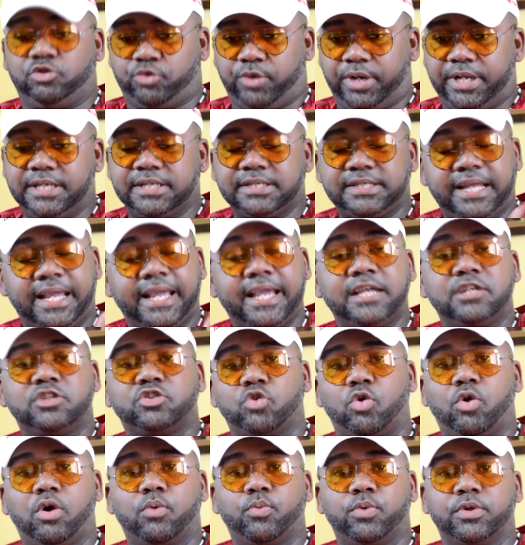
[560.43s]
Dre is
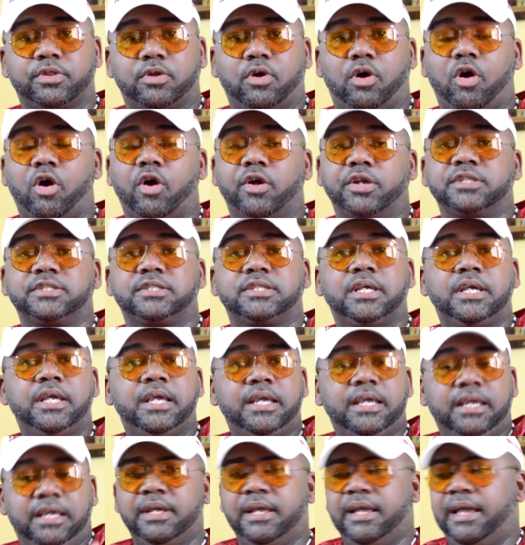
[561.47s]
hands-on with the artist
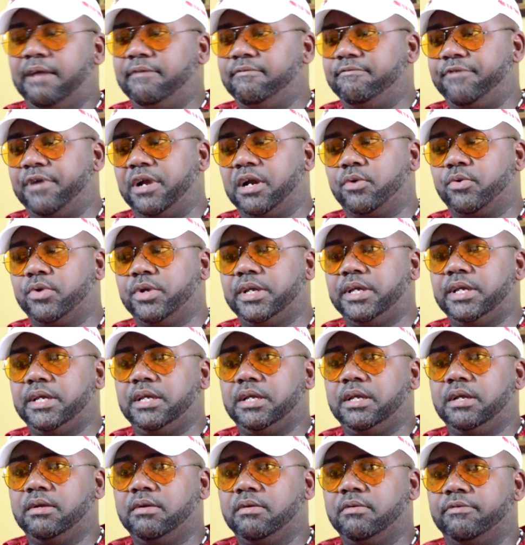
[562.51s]
and
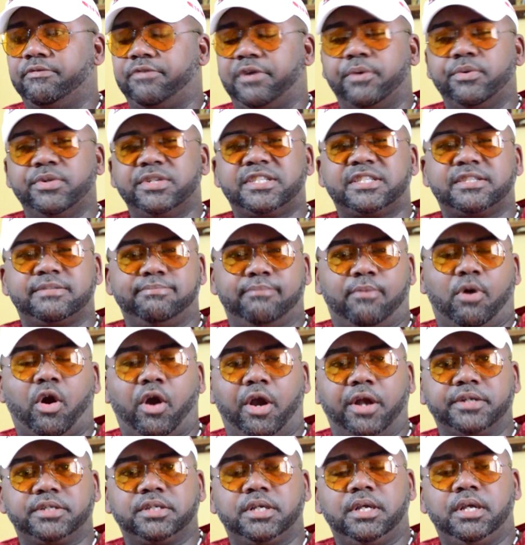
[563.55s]
very, very
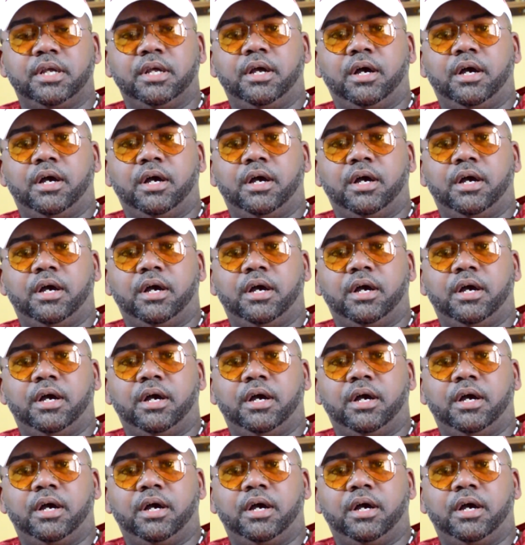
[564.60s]
smart,